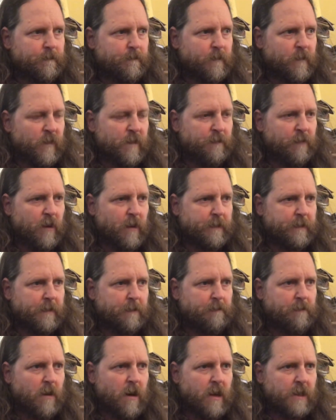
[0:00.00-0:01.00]
We bought the
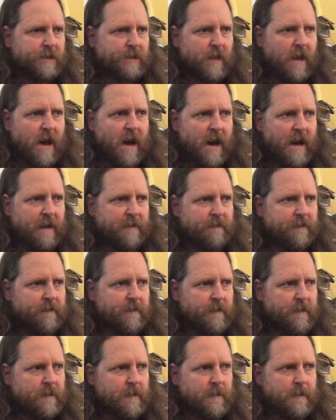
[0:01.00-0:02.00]
Boss Live
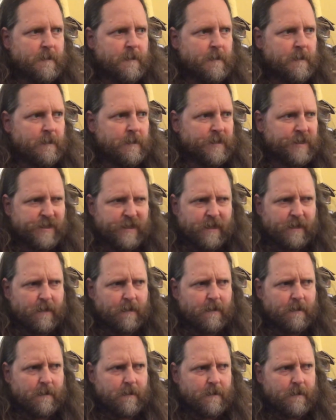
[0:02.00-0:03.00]

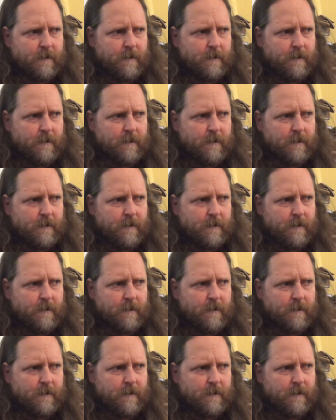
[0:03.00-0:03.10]
Singer,